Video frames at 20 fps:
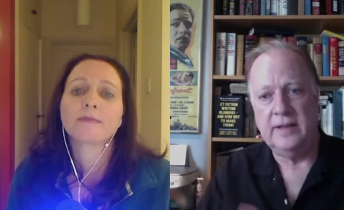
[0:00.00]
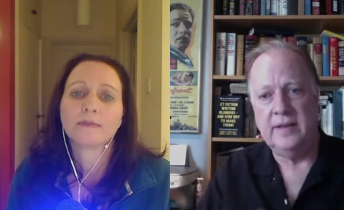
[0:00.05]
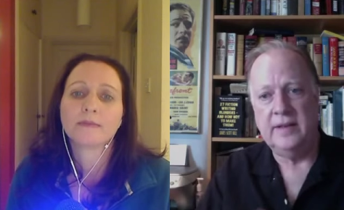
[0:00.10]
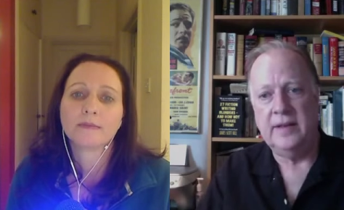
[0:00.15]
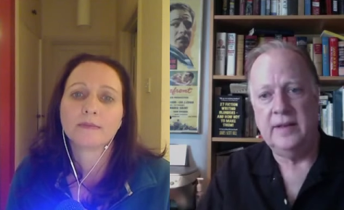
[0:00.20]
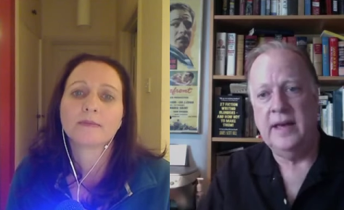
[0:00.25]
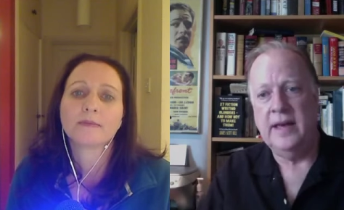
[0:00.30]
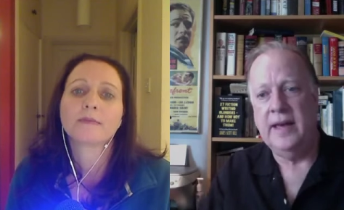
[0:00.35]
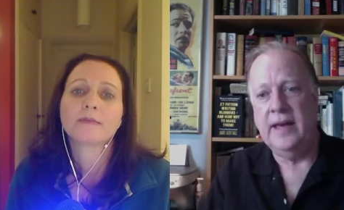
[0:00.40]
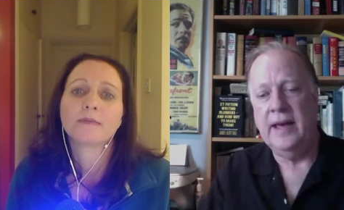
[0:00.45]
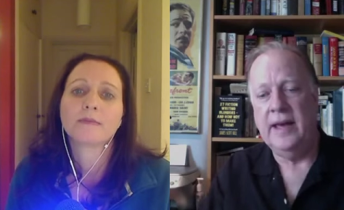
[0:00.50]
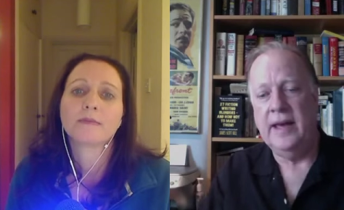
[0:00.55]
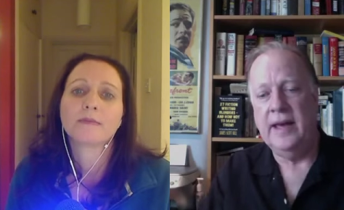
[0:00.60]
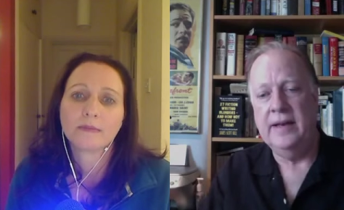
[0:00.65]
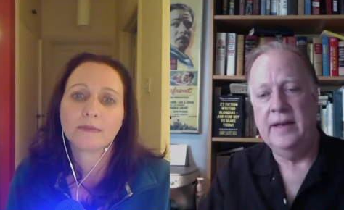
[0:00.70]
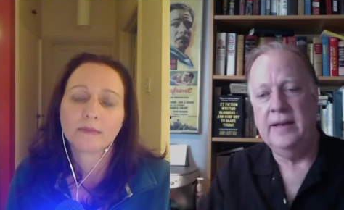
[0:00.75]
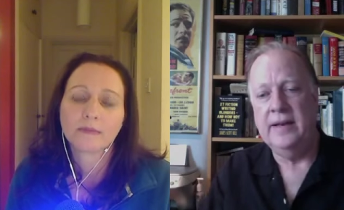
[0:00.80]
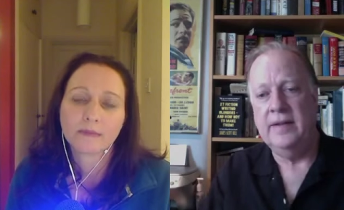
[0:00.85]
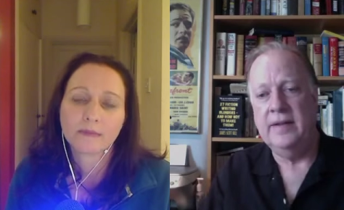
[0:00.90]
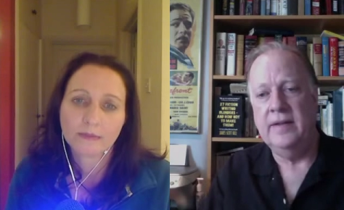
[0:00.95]
Speaker 1: hmm.
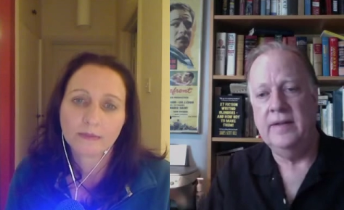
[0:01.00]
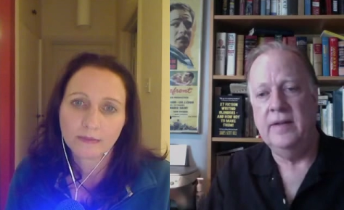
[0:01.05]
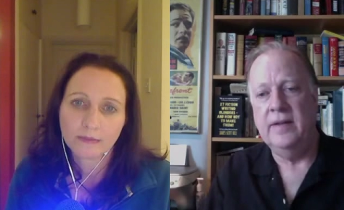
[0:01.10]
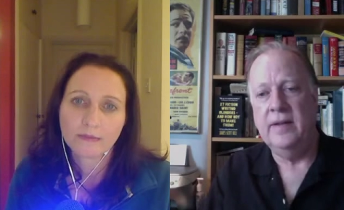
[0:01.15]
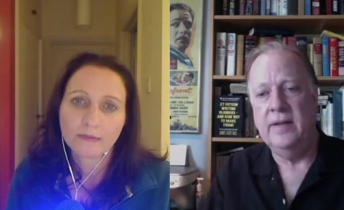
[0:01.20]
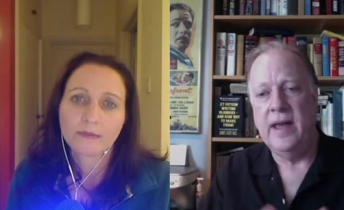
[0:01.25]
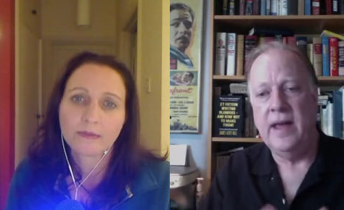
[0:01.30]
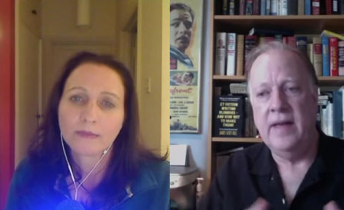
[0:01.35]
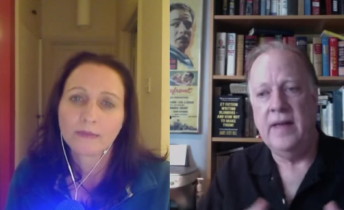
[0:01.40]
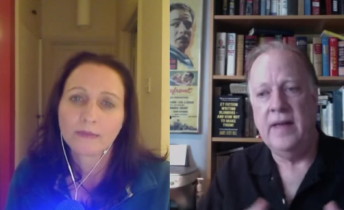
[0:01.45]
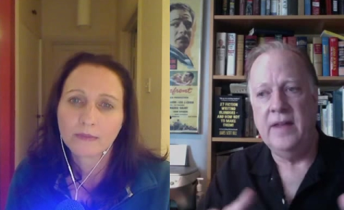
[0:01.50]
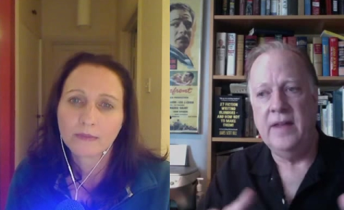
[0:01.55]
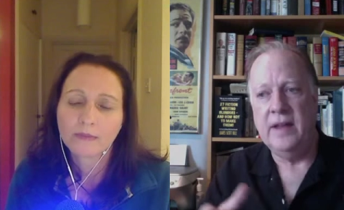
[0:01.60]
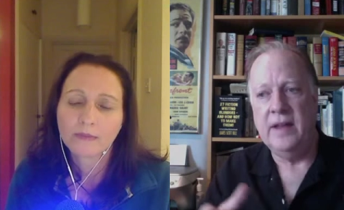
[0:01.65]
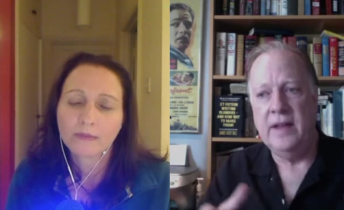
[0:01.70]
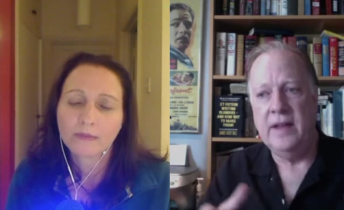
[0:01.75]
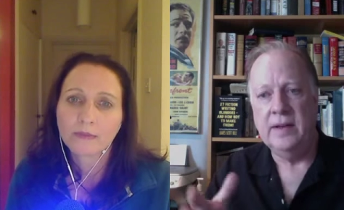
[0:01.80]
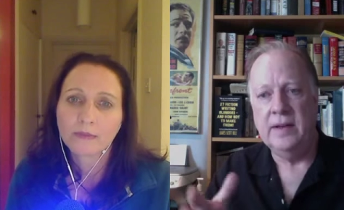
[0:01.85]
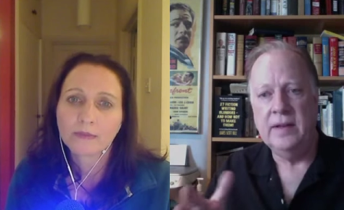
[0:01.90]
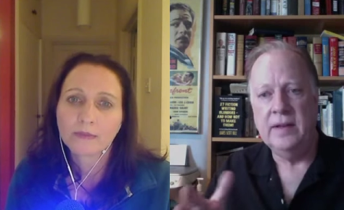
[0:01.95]
and and
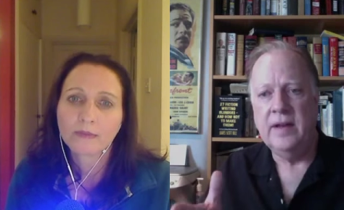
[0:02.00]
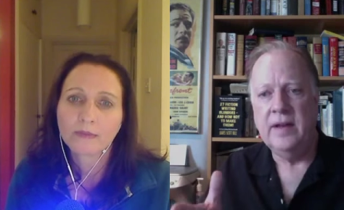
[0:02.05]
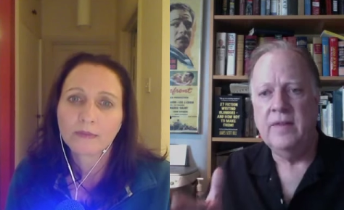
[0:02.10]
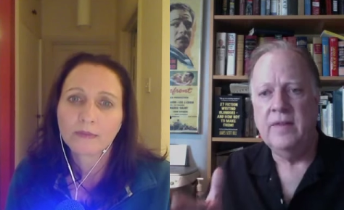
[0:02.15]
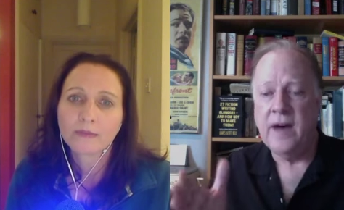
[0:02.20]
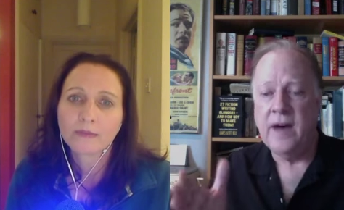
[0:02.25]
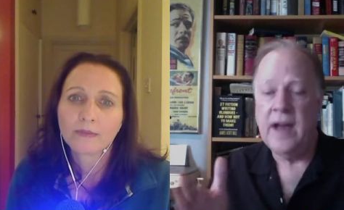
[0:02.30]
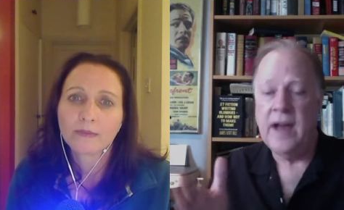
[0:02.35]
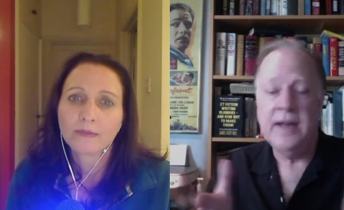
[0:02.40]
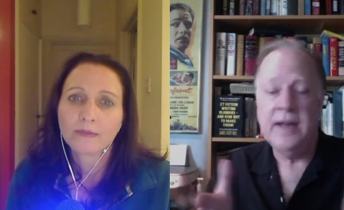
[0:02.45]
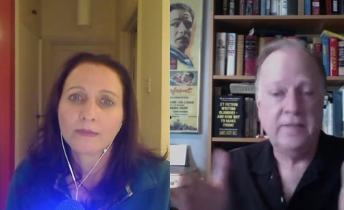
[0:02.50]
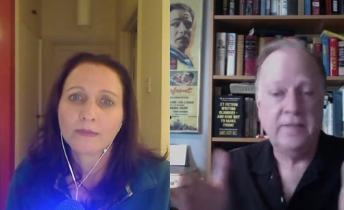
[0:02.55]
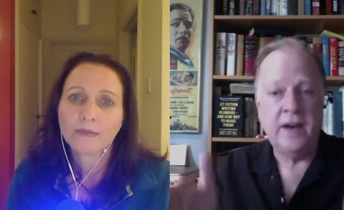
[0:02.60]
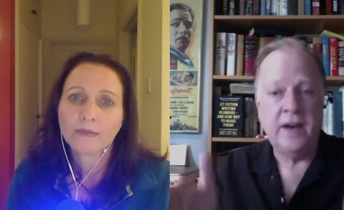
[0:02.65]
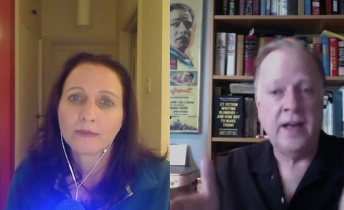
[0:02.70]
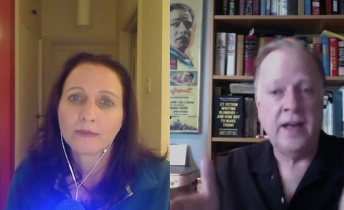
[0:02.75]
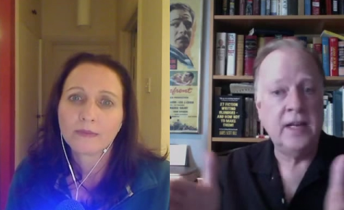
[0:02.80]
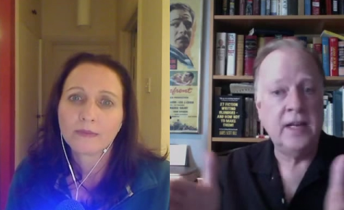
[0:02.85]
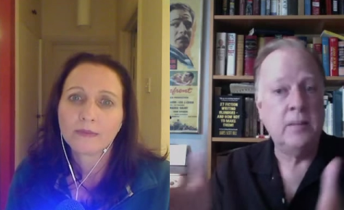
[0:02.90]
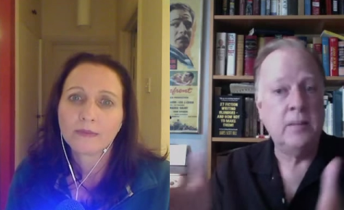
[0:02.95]
then find
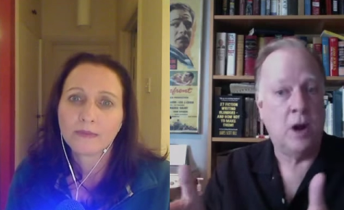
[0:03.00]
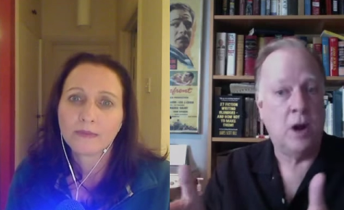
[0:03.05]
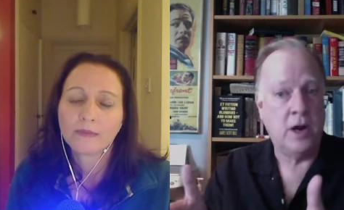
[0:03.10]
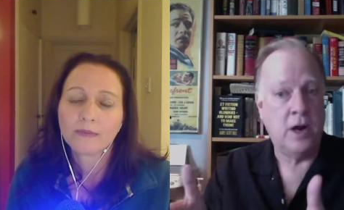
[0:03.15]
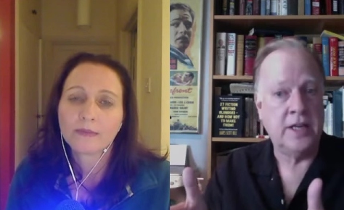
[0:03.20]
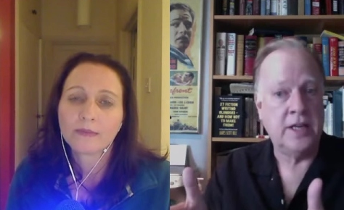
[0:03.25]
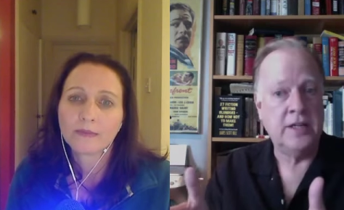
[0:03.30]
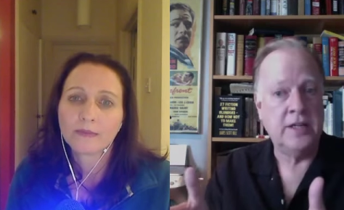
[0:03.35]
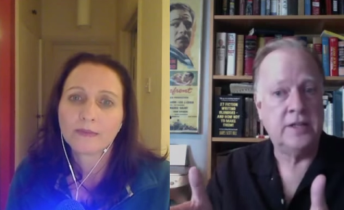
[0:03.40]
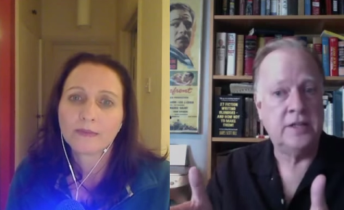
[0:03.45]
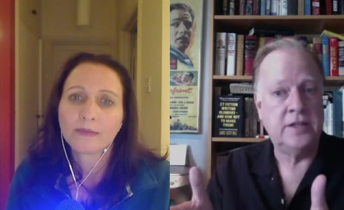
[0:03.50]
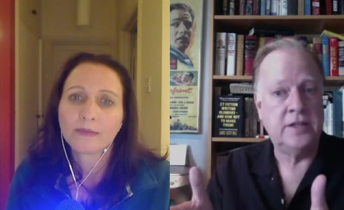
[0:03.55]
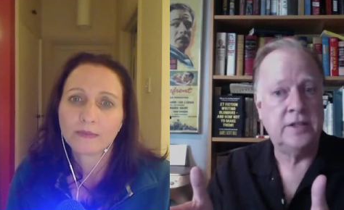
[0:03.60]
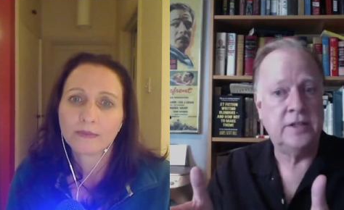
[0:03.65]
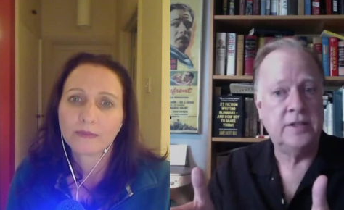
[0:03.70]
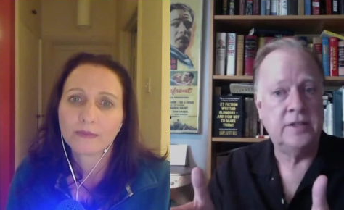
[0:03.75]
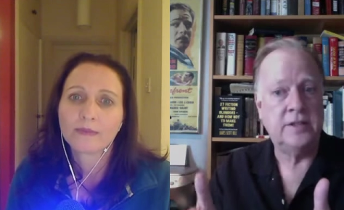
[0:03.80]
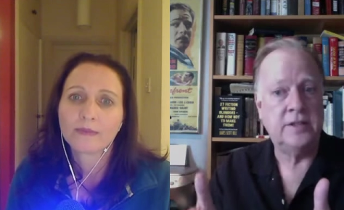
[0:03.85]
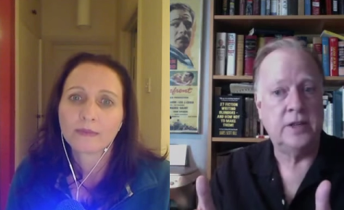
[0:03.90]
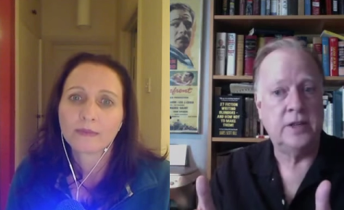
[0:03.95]
finding markets
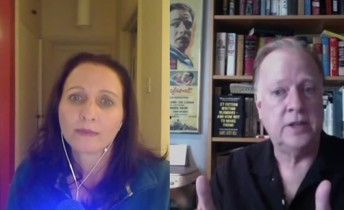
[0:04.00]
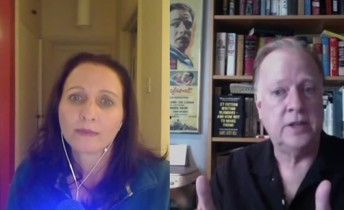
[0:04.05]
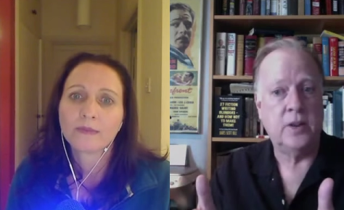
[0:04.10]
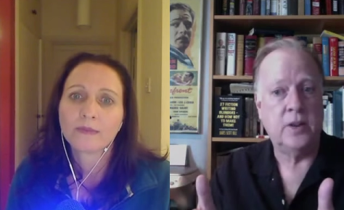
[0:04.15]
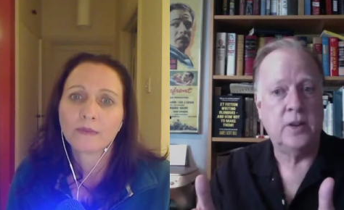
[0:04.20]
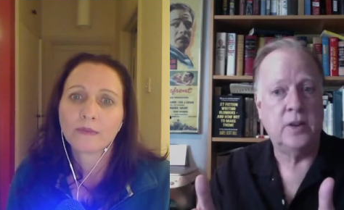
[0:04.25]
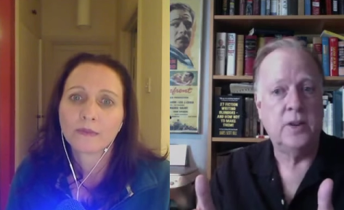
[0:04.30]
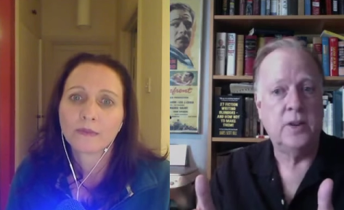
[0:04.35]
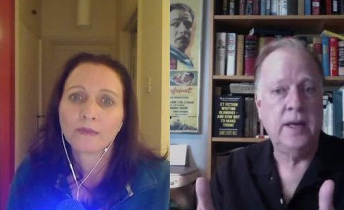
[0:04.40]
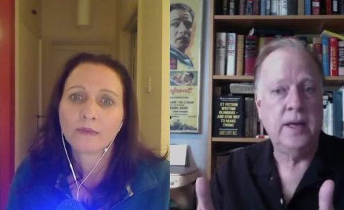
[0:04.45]
so